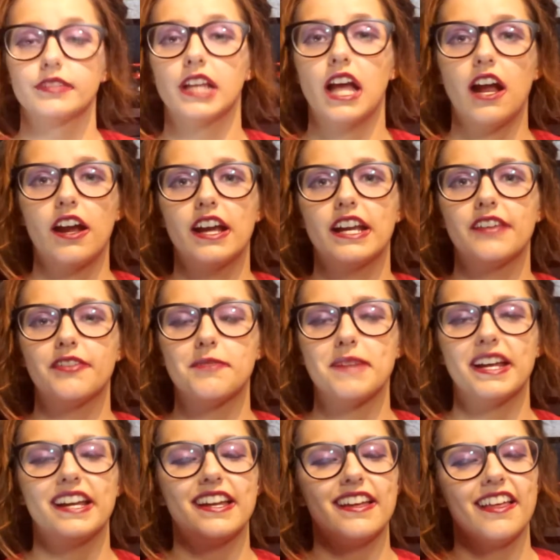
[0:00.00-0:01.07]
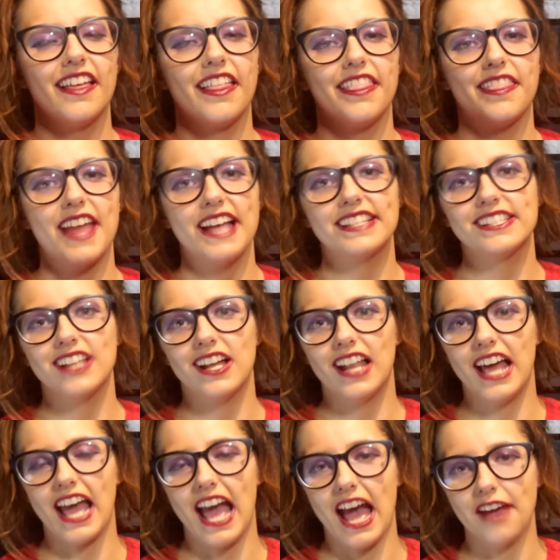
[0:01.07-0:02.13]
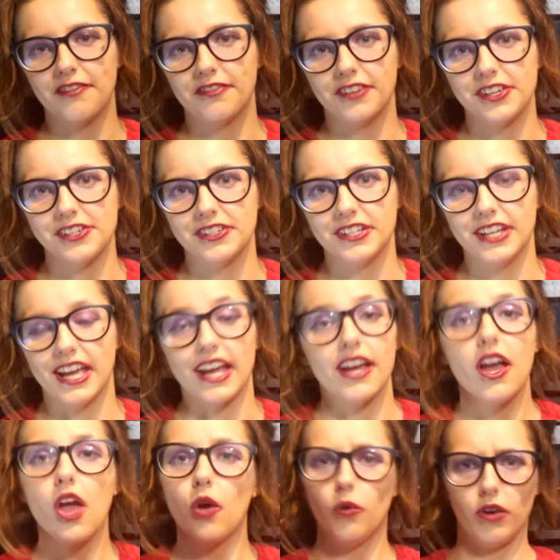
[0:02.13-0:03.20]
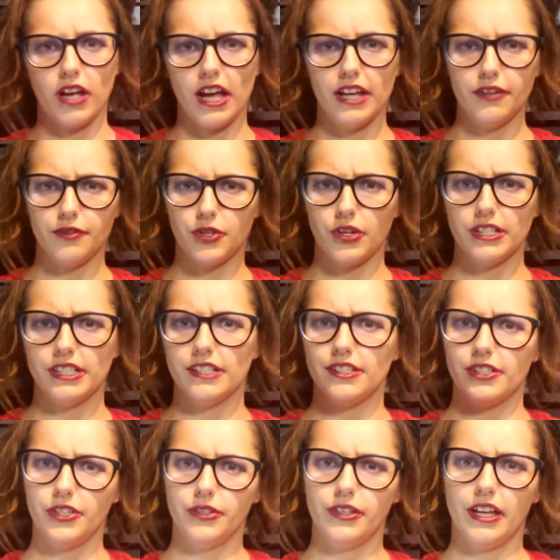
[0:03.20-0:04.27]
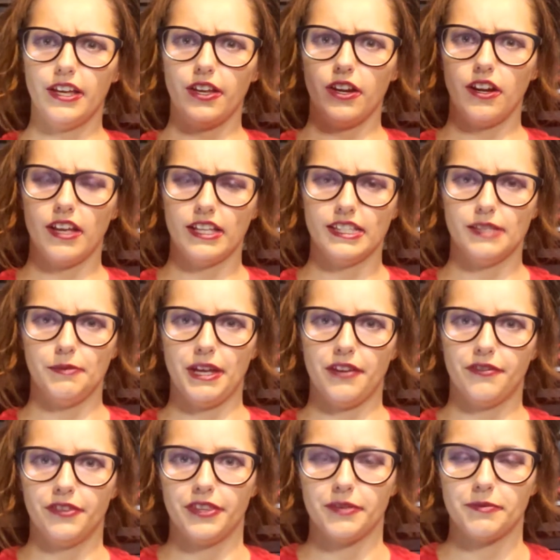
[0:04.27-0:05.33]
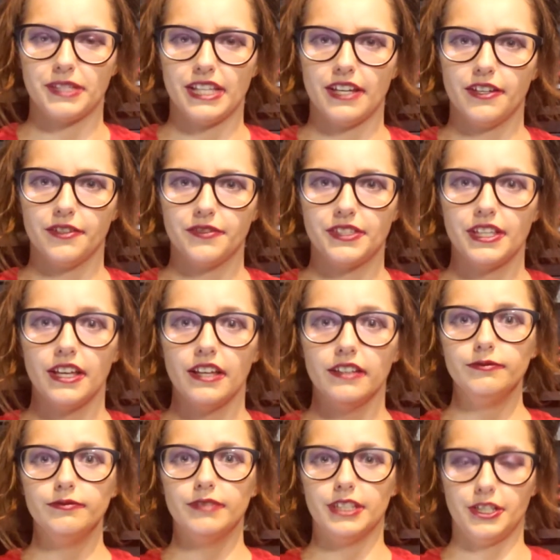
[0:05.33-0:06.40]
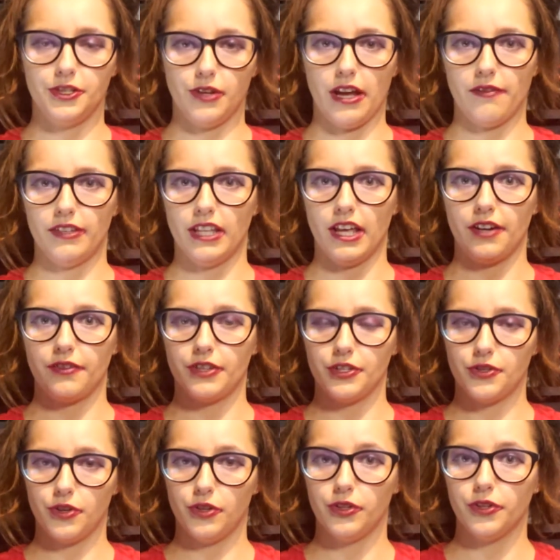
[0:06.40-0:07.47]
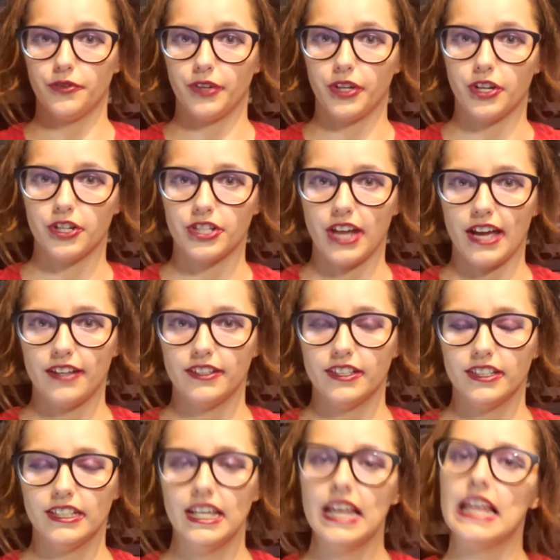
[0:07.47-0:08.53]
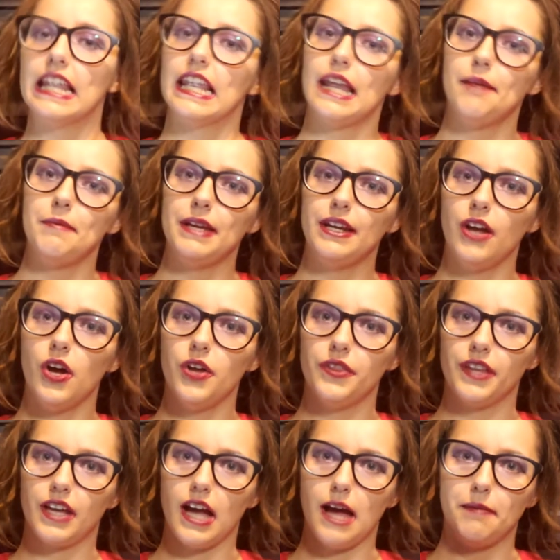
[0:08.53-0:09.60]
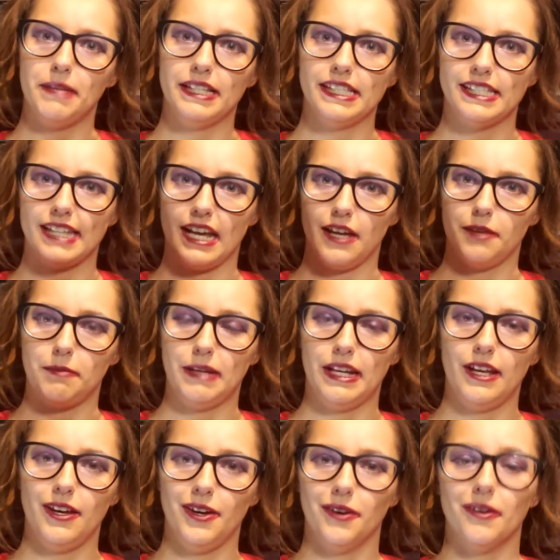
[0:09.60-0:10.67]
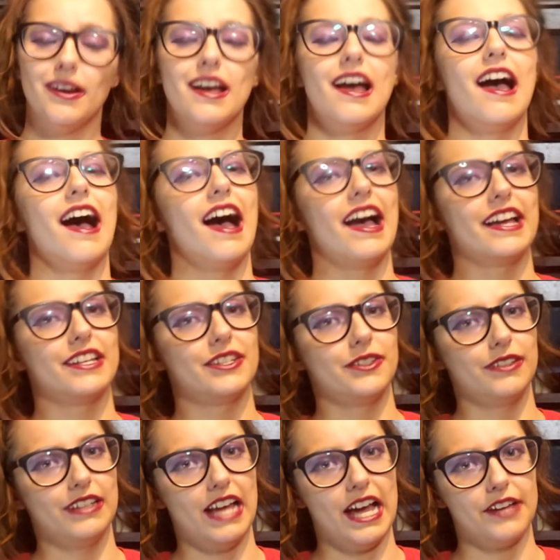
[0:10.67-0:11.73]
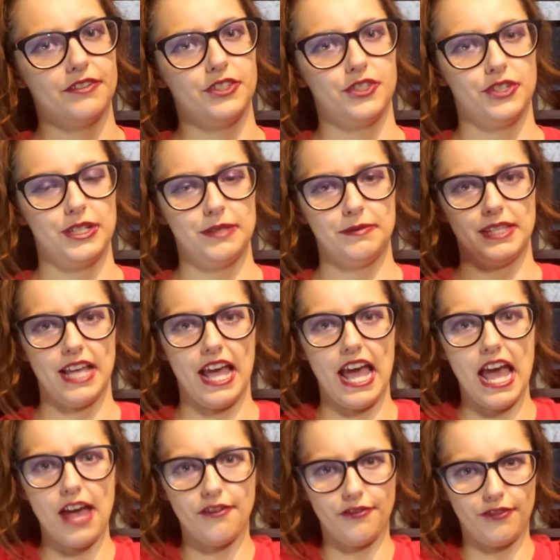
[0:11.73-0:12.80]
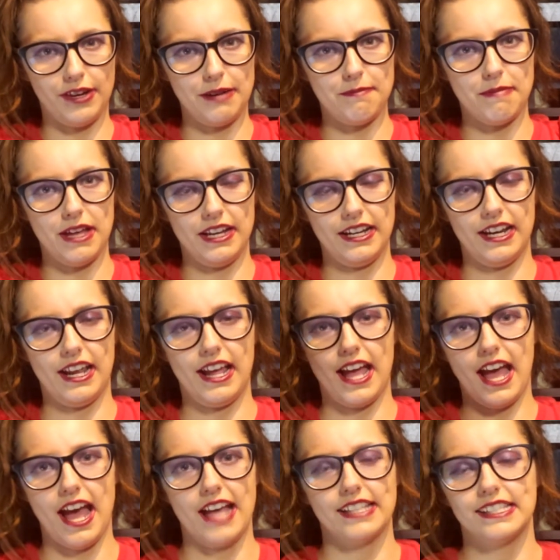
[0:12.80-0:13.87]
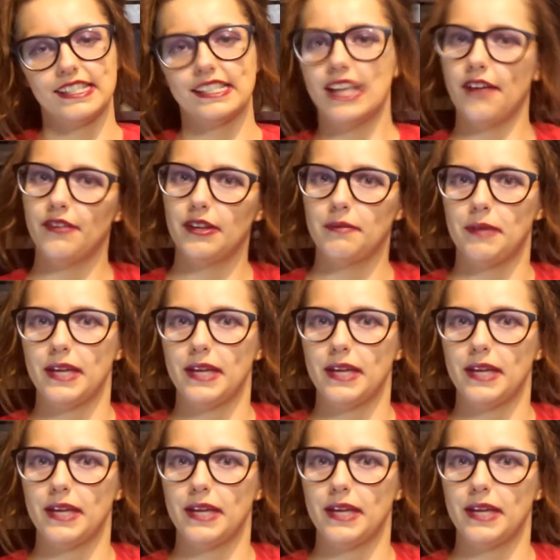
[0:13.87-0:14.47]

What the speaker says: All right, everybody, that's all I have for you today. What kind of choices do you let your kids make for themselves? Did you have a lot of control over your childhood? Let me know in the comments down below. I do live streams every Monday at 7